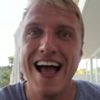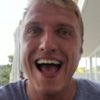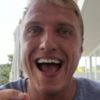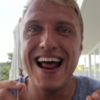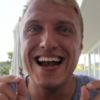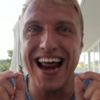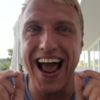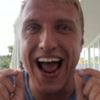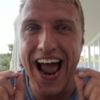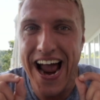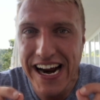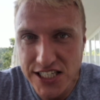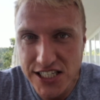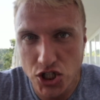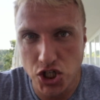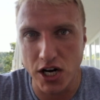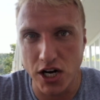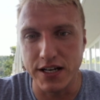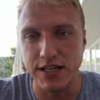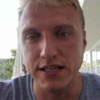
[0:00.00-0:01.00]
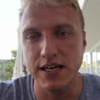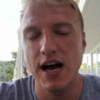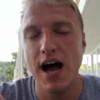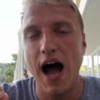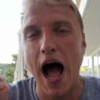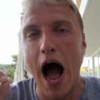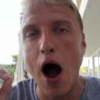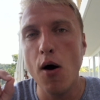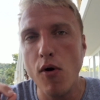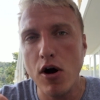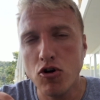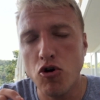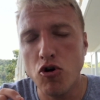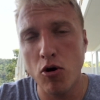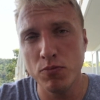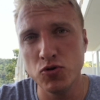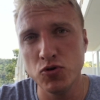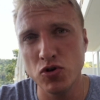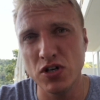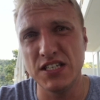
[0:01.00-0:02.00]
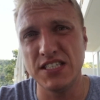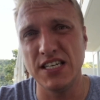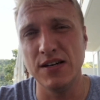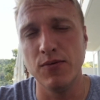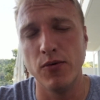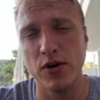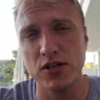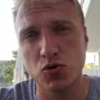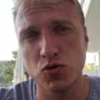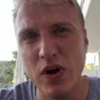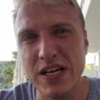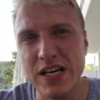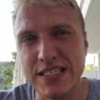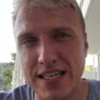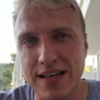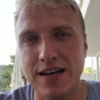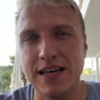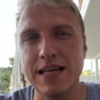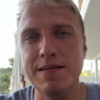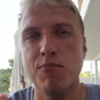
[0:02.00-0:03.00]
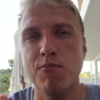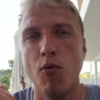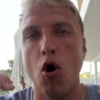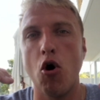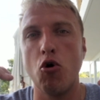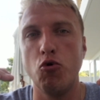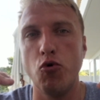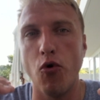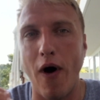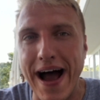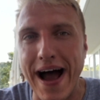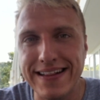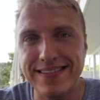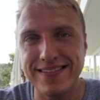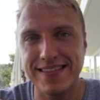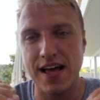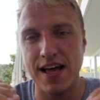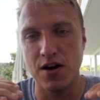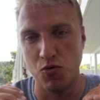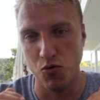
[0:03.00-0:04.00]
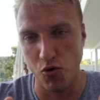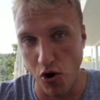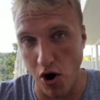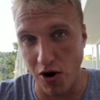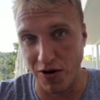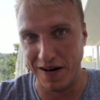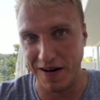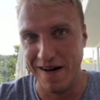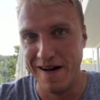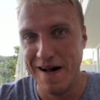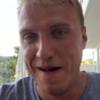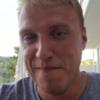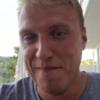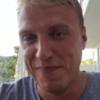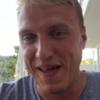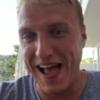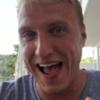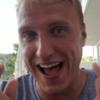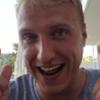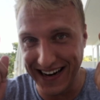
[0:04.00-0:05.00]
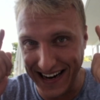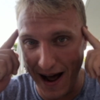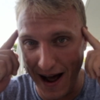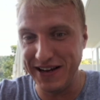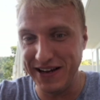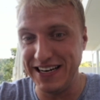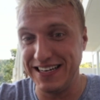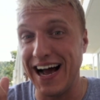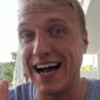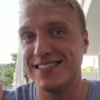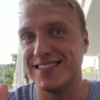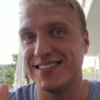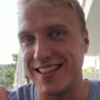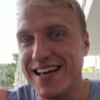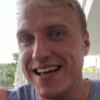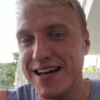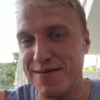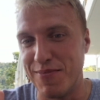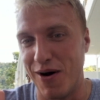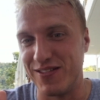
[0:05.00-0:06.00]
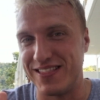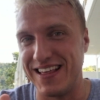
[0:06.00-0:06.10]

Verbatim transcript: and actually, our community was recently more right than wrong. And I mean, guys, think about